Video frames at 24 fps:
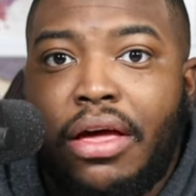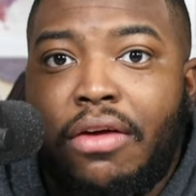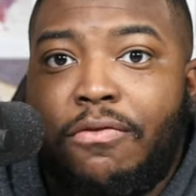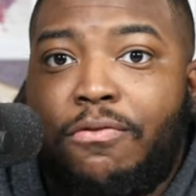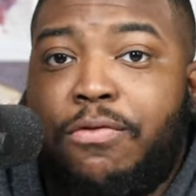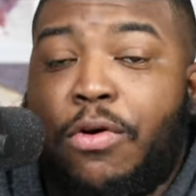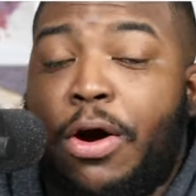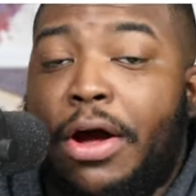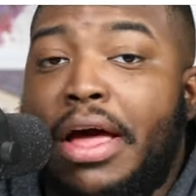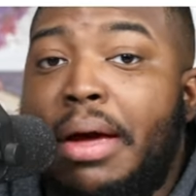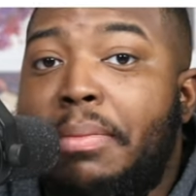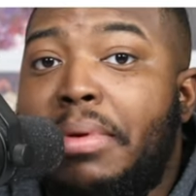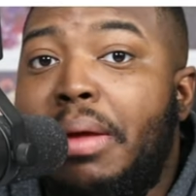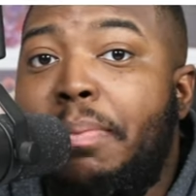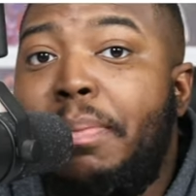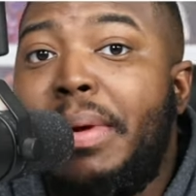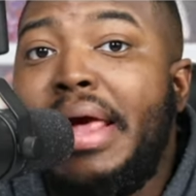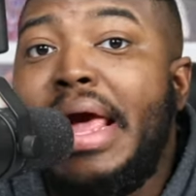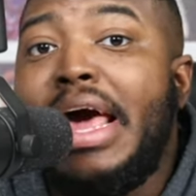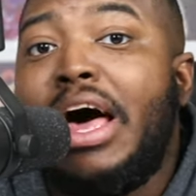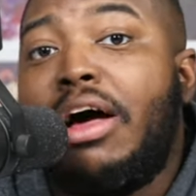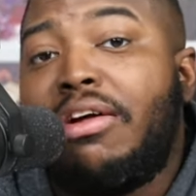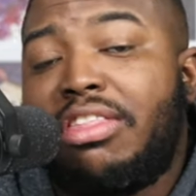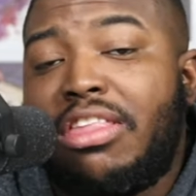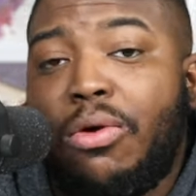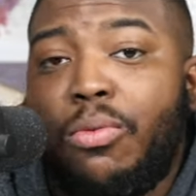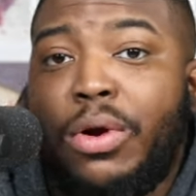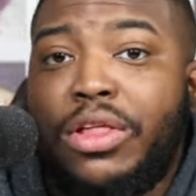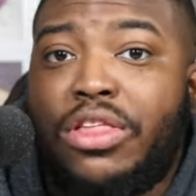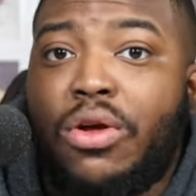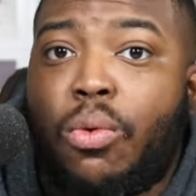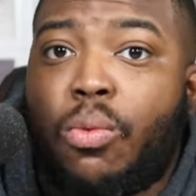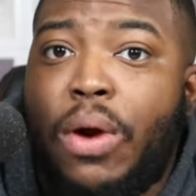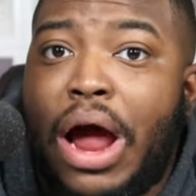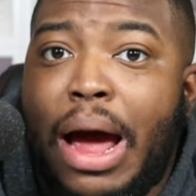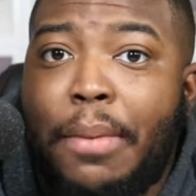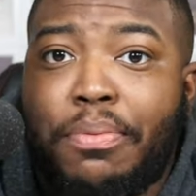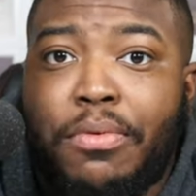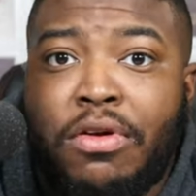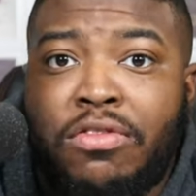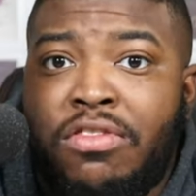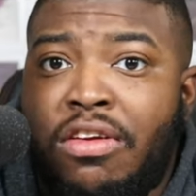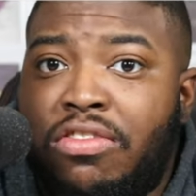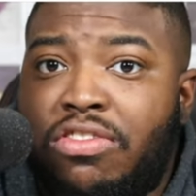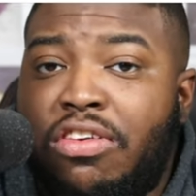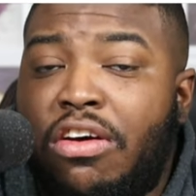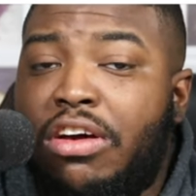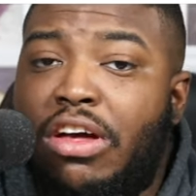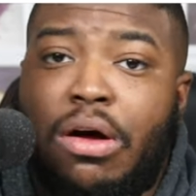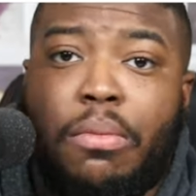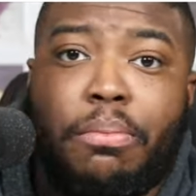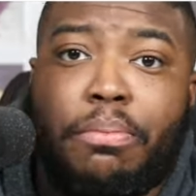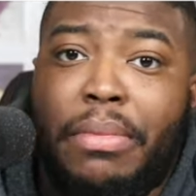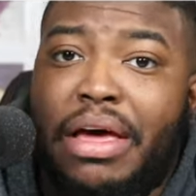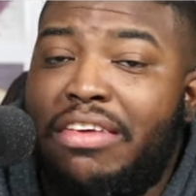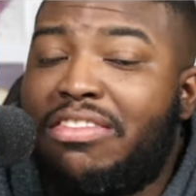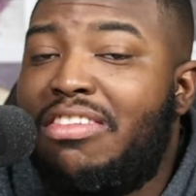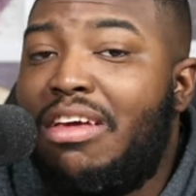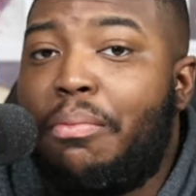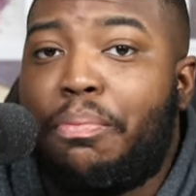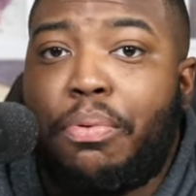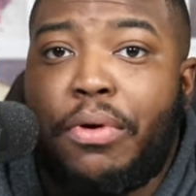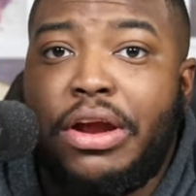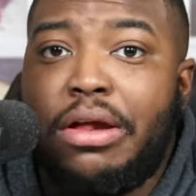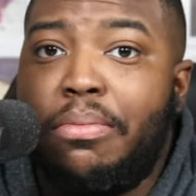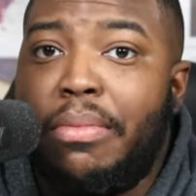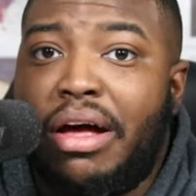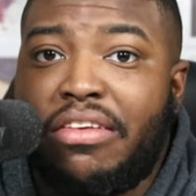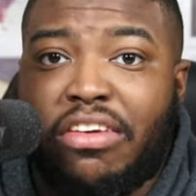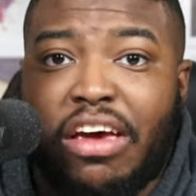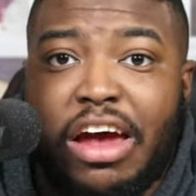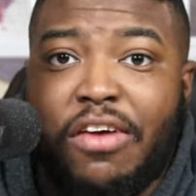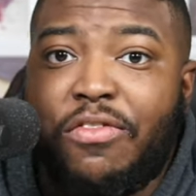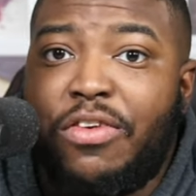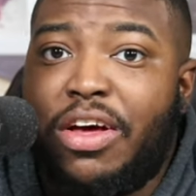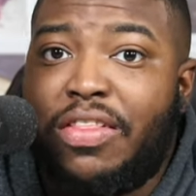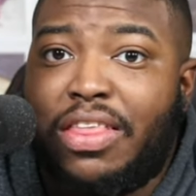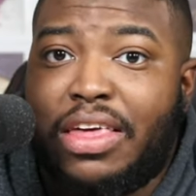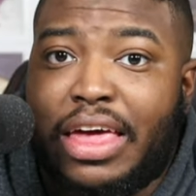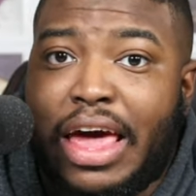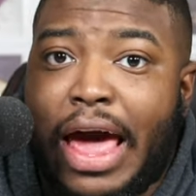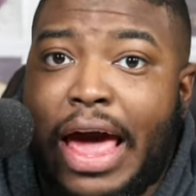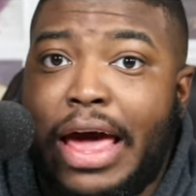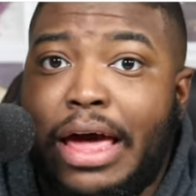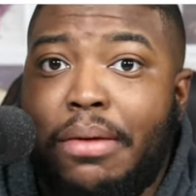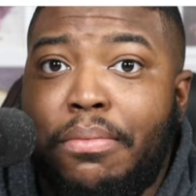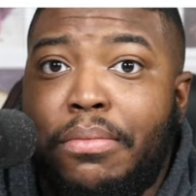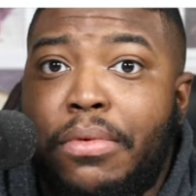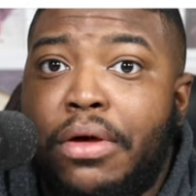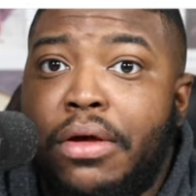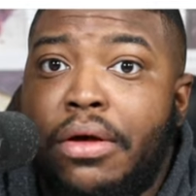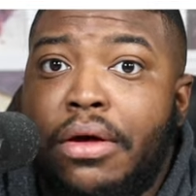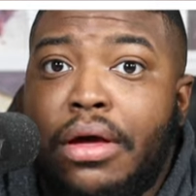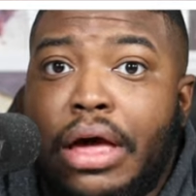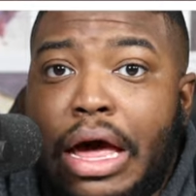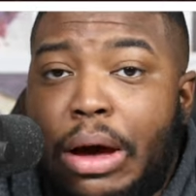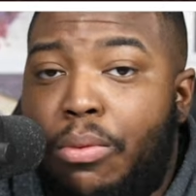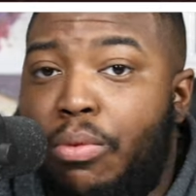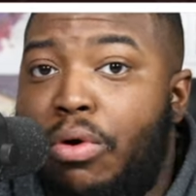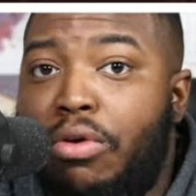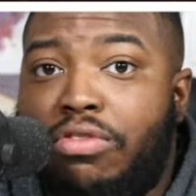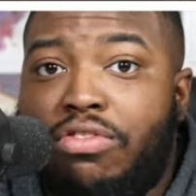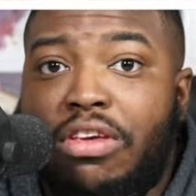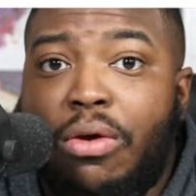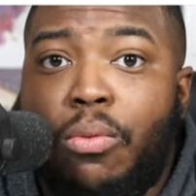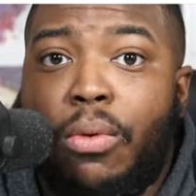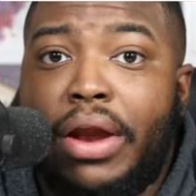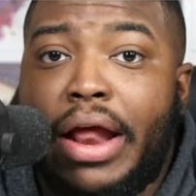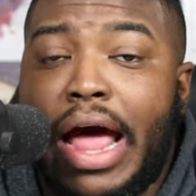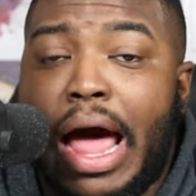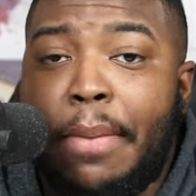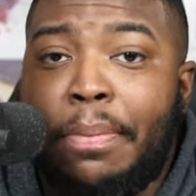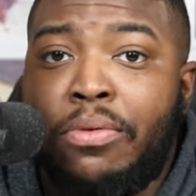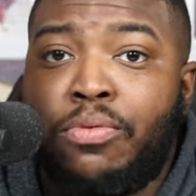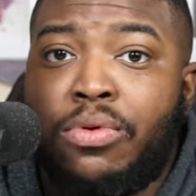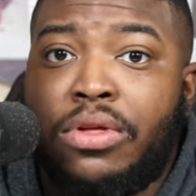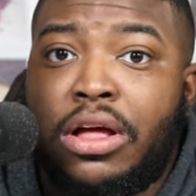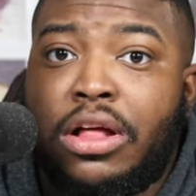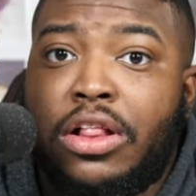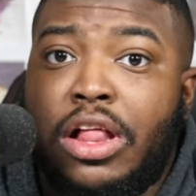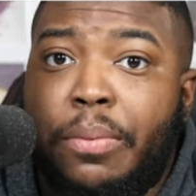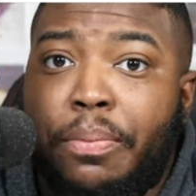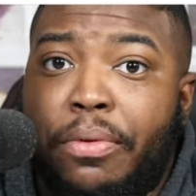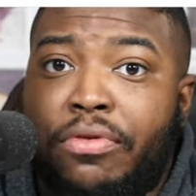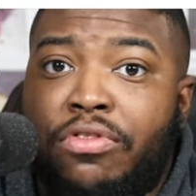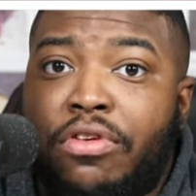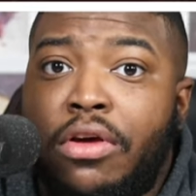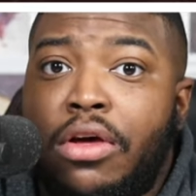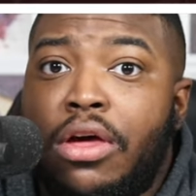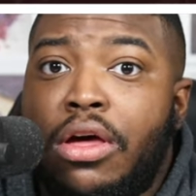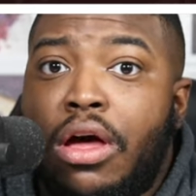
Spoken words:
For him to be healthy with the Raptors, it took him missing pretty much every other game, and we'll see what happens with the Clippers.